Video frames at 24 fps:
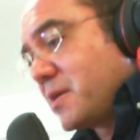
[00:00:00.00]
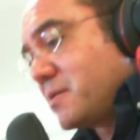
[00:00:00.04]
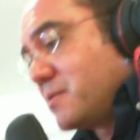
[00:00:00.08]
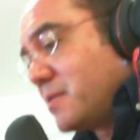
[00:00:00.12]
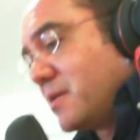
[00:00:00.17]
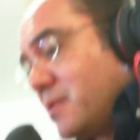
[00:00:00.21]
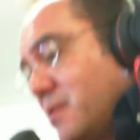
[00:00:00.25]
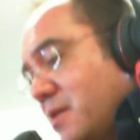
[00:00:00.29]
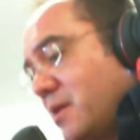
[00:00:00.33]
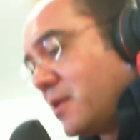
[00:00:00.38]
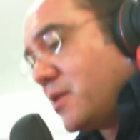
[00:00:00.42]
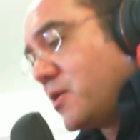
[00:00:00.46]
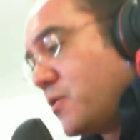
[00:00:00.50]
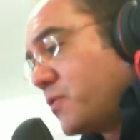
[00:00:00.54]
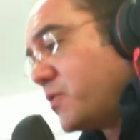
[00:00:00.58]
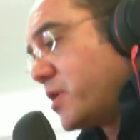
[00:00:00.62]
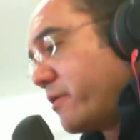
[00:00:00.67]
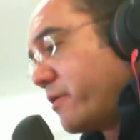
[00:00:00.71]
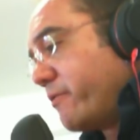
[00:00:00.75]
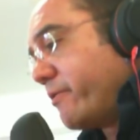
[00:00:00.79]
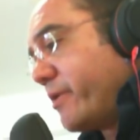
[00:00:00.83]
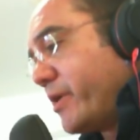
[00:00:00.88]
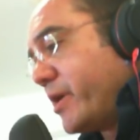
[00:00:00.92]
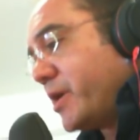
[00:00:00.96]
in the new
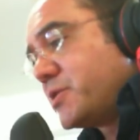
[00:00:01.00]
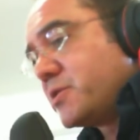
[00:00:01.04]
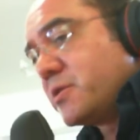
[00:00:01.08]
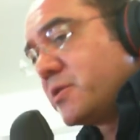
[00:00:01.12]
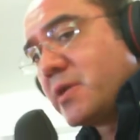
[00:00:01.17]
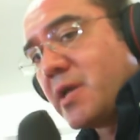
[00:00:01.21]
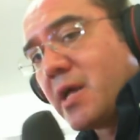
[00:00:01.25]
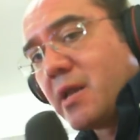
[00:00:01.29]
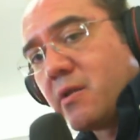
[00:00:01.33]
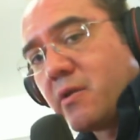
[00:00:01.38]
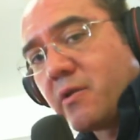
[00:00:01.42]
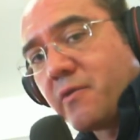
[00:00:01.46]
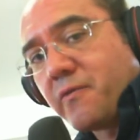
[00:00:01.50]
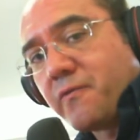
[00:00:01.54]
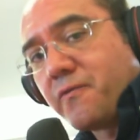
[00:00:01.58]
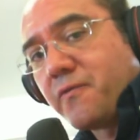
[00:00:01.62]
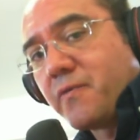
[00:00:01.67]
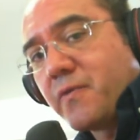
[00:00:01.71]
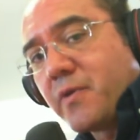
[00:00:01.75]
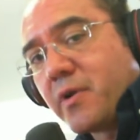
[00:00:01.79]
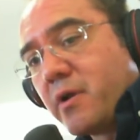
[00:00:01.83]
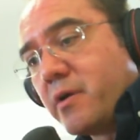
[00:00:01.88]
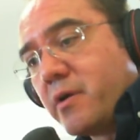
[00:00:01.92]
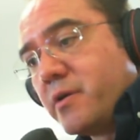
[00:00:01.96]
generation a lot of
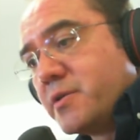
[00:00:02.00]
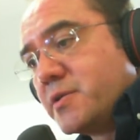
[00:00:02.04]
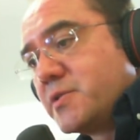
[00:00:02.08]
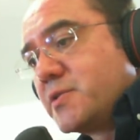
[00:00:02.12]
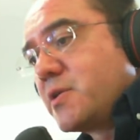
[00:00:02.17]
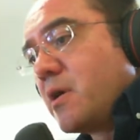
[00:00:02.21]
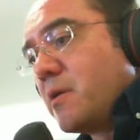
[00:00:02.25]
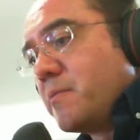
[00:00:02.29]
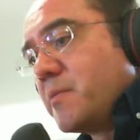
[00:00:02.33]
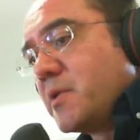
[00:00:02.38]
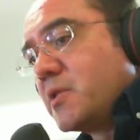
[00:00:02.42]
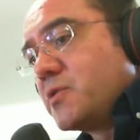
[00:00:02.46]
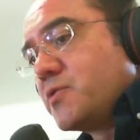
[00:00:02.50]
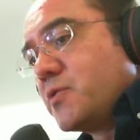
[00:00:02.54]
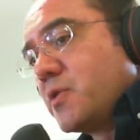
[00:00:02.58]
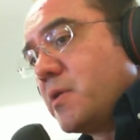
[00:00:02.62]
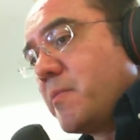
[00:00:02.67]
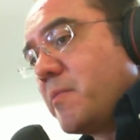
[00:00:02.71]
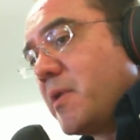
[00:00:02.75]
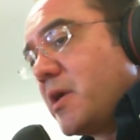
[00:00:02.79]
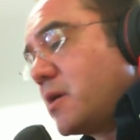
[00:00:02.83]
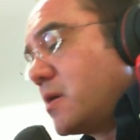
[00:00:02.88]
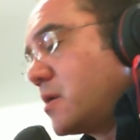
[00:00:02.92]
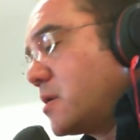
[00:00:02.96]
girls coming to the
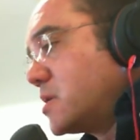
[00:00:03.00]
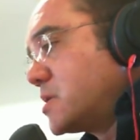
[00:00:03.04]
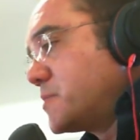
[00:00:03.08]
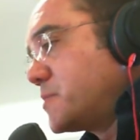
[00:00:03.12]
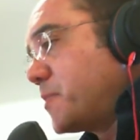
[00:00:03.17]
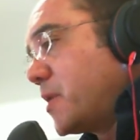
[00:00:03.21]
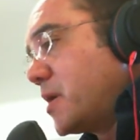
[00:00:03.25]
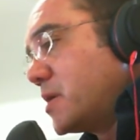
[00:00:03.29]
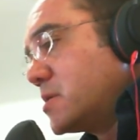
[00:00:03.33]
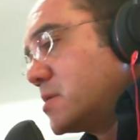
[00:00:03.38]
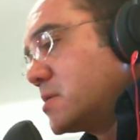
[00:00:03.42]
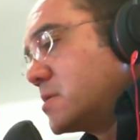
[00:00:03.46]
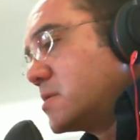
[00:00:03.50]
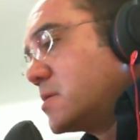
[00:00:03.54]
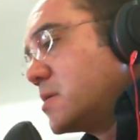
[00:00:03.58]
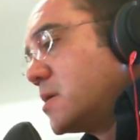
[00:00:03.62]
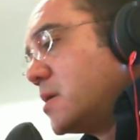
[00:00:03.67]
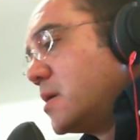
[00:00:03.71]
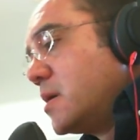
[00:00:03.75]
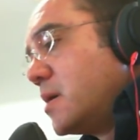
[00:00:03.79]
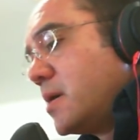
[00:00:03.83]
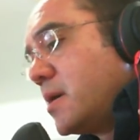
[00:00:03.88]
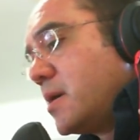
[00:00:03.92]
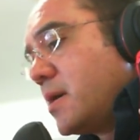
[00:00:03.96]
making spaces,
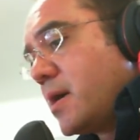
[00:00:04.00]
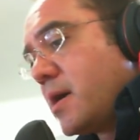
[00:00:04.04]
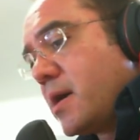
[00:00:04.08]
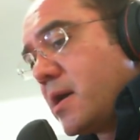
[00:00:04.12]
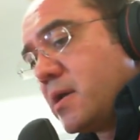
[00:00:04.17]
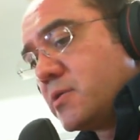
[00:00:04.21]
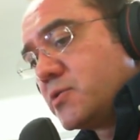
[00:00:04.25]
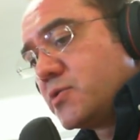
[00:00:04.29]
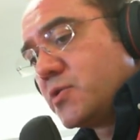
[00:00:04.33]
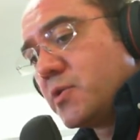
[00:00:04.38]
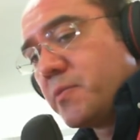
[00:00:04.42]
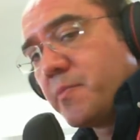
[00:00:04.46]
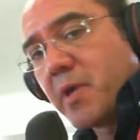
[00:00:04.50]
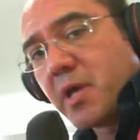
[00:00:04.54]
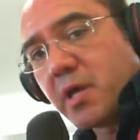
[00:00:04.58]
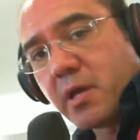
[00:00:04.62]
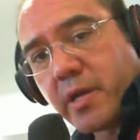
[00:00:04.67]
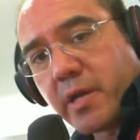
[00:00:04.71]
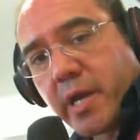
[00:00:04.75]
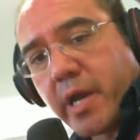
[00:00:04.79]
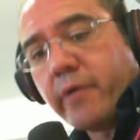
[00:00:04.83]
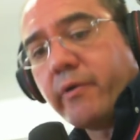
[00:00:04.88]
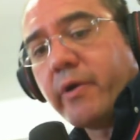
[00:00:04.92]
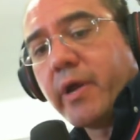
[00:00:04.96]
to the
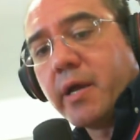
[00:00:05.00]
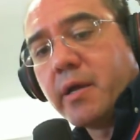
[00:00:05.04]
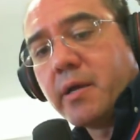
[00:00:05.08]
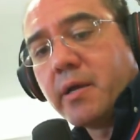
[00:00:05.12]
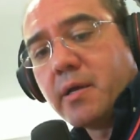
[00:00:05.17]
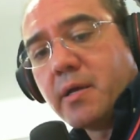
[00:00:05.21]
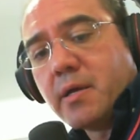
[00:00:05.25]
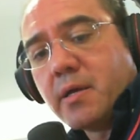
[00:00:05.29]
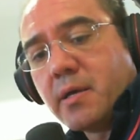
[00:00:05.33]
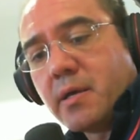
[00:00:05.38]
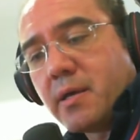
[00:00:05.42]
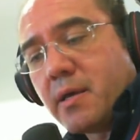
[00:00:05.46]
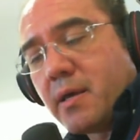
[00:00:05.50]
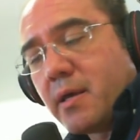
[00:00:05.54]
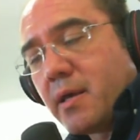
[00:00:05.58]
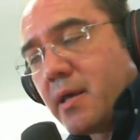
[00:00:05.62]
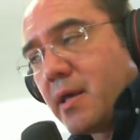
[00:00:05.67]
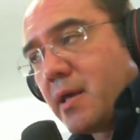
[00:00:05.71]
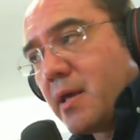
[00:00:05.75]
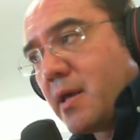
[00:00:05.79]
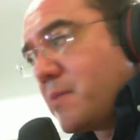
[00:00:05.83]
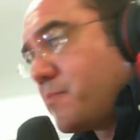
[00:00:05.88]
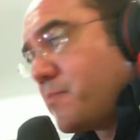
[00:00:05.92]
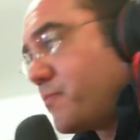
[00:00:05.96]
making area.
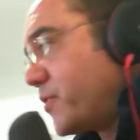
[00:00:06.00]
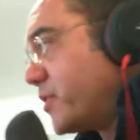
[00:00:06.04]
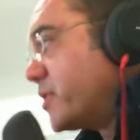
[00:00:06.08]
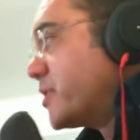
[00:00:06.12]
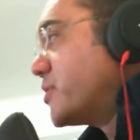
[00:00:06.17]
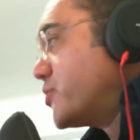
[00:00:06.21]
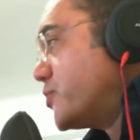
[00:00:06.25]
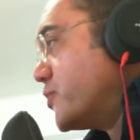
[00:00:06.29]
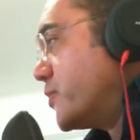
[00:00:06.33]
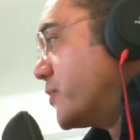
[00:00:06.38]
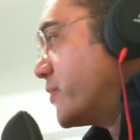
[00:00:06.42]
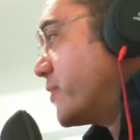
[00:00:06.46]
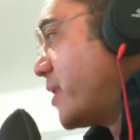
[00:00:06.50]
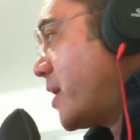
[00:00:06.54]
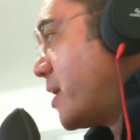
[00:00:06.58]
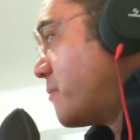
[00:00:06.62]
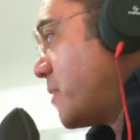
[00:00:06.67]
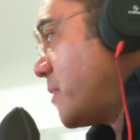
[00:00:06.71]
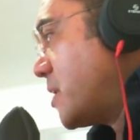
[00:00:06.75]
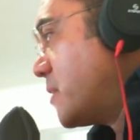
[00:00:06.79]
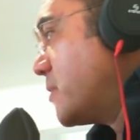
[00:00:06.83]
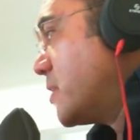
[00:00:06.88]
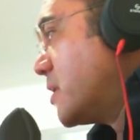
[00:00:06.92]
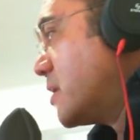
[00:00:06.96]
I'm pretty sure that
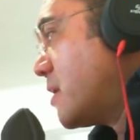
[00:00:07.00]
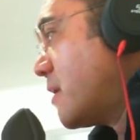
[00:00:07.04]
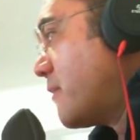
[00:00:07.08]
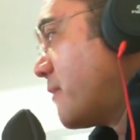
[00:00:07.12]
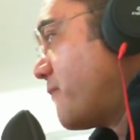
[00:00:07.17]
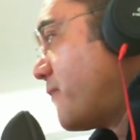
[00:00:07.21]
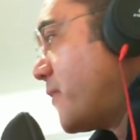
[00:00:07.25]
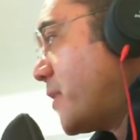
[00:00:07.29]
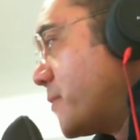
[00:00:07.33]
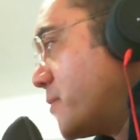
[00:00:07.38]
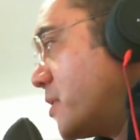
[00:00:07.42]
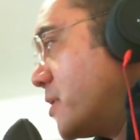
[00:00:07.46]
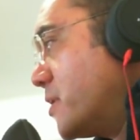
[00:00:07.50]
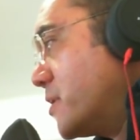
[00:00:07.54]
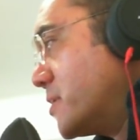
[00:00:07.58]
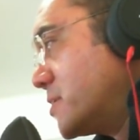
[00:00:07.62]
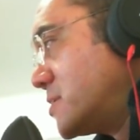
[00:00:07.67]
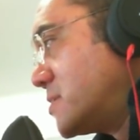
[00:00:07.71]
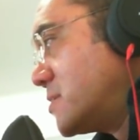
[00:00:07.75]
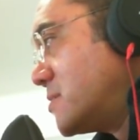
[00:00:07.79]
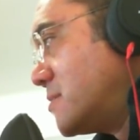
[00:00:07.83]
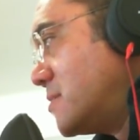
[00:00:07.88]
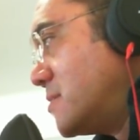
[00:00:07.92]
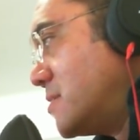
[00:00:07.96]
maybe in 5
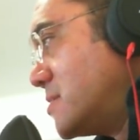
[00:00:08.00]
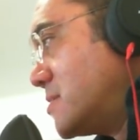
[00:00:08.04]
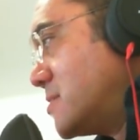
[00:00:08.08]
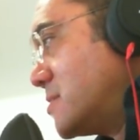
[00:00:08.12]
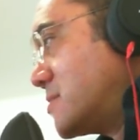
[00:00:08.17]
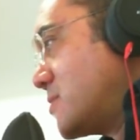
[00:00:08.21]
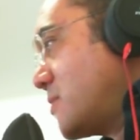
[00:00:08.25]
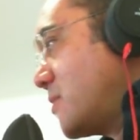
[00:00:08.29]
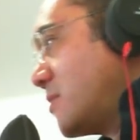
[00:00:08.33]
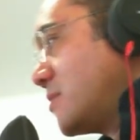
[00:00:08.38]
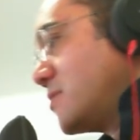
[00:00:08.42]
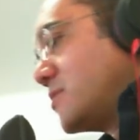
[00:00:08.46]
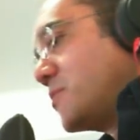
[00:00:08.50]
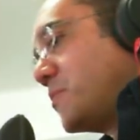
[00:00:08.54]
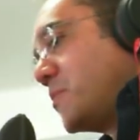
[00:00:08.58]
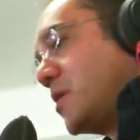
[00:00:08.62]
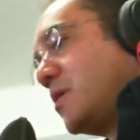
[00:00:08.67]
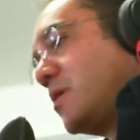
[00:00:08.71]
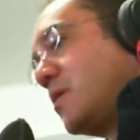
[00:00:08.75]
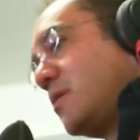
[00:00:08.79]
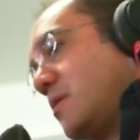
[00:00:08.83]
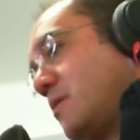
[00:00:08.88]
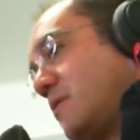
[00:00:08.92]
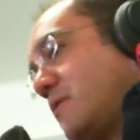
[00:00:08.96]
years this is going to
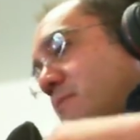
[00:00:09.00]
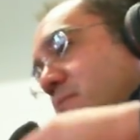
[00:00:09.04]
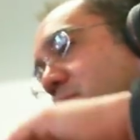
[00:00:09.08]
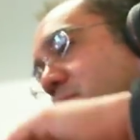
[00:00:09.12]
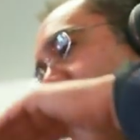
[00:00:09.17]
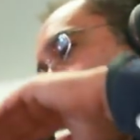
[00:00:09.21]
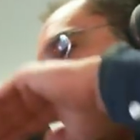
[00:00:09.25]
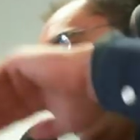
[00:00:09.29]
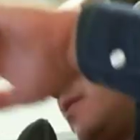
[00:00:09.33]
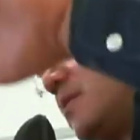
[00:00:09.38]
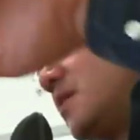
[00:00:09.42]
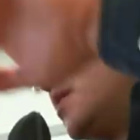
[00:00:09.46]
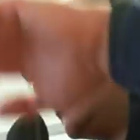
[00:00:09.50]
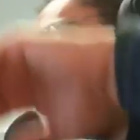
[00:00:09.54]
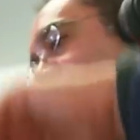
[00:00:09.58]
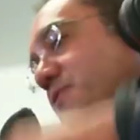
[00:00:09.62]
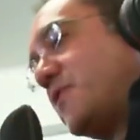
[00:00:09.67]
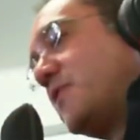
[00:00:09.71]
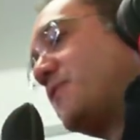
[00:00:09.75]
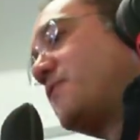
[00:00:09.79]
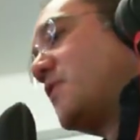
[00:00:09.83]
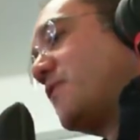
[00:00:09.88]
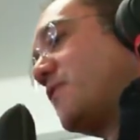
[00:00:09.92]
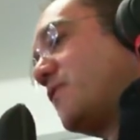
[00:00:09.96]
be at least
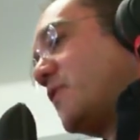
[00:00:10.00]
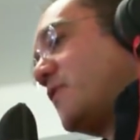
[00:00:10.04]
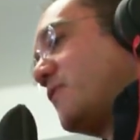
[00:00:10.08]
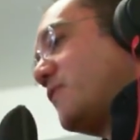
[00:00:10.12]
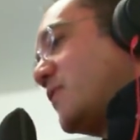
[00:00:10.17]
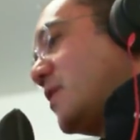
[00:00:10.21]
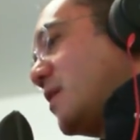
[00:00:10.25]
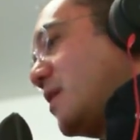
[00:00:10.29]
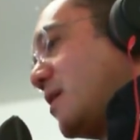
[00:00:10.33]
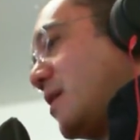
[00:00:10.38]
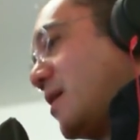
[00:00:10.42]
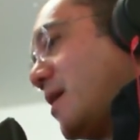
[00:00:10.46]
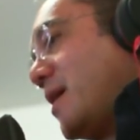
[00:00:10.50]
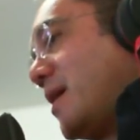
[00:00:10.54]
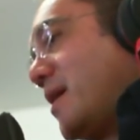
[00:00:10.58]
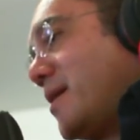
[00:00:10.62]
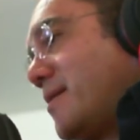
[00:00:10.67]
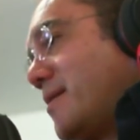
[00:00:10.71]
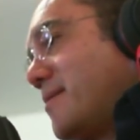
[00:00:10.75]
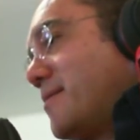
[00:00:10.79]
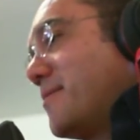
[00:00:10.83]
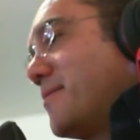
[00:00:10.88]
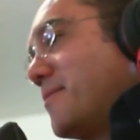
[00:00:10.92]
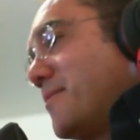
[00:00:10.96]
50-50,
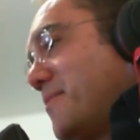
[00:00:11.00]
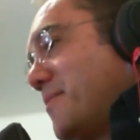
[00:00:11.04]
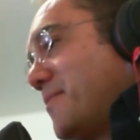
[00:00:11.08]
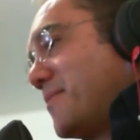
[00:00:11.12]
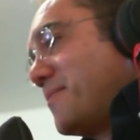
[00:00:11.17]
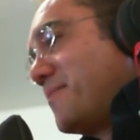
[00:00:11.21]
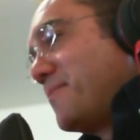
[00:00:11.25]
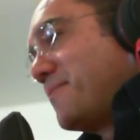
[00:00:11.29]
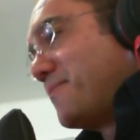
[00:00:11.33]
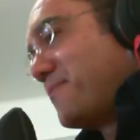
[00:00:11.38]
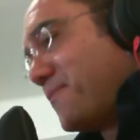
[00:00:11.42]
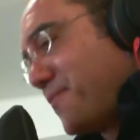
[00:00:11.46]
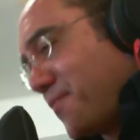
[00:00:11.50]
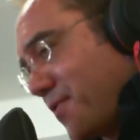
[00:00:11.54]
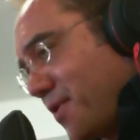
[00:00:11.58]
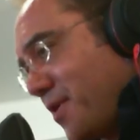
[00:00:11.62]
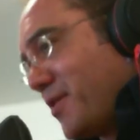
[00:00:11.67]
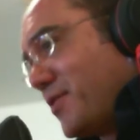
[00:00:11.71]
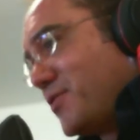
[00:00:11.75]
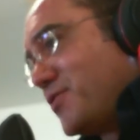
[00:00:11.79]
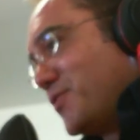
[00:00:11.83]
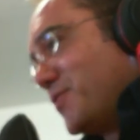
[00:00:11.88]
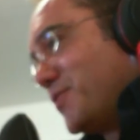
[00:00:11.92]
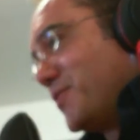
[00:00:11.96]
and
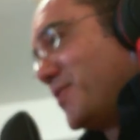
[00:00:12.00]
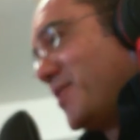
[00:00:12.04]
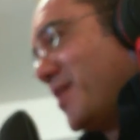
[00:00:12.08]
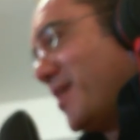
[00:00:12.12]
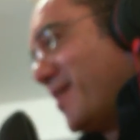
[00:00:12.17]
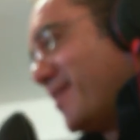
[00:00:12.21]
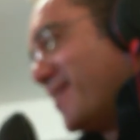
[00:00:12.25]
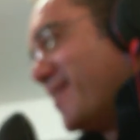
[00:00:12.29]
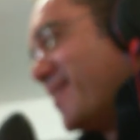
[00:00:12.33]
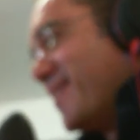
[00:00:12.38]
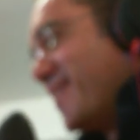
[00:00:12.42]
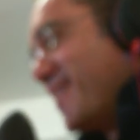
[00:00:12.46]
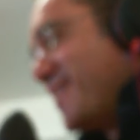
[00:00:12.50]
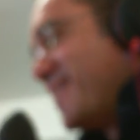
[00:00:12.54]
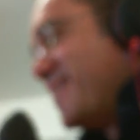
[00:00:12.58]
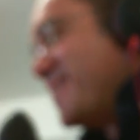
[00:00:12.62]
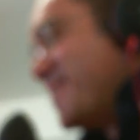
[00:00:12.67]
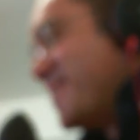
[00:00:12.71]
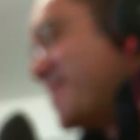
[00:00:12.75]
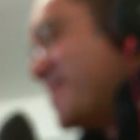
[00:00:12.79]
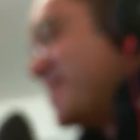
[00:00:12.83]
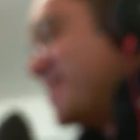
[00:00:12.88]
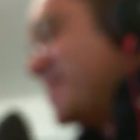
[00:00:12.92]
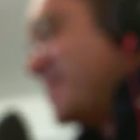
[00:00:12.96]
pretty sure that
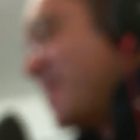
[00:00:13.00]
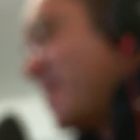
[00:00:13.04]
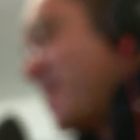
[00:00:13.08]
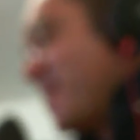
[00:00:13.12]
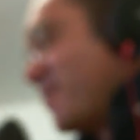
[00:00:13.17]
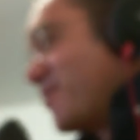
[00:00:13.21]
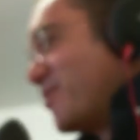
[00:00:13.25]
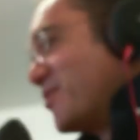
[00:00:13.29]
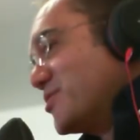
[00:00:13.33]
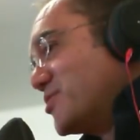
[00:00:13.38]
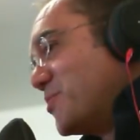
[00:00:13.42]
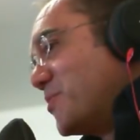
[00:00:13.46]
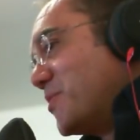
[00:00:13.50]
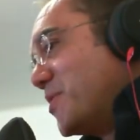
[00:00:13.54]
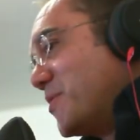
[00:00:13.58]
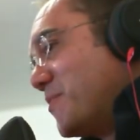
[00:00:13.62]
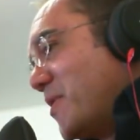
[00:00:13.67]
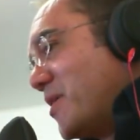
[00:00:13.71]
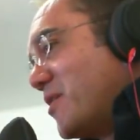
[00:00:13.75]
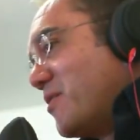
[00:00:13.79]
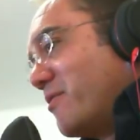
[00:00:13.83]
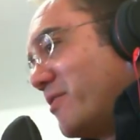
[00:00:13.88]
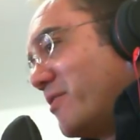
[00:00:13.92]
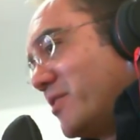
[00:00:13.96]
they are going to be
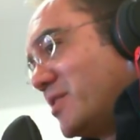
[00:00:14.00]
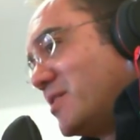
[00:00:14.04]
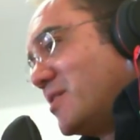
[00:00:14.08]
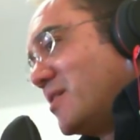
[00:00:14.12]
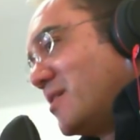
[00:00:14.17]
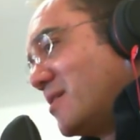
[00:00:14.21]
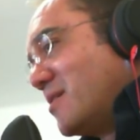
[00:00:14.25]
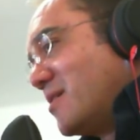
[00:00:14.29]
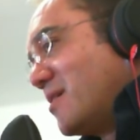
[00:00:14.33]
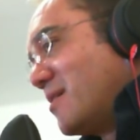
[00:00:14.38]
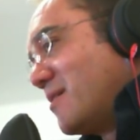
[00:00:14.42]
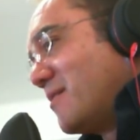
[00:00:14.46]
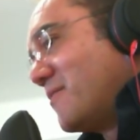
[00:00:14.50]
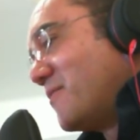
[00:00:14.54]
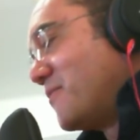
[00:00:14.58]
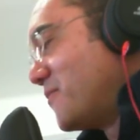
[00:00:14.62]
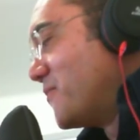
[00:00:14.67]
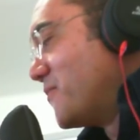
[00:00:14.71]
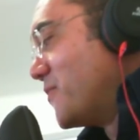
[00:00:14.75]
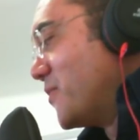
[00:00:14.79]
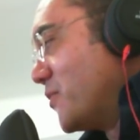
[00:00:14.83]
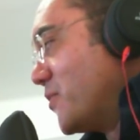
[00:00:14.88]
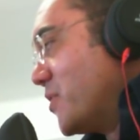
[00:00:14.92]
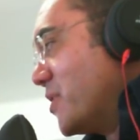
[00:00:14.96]
majority in a
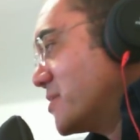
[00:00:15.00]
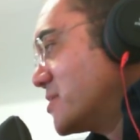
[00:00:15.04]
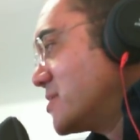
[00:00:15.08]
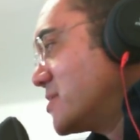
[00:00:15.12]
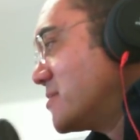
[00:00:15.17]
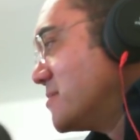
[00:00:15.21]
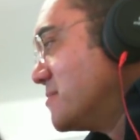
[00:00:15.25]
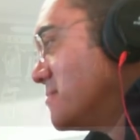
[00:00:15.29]
few years.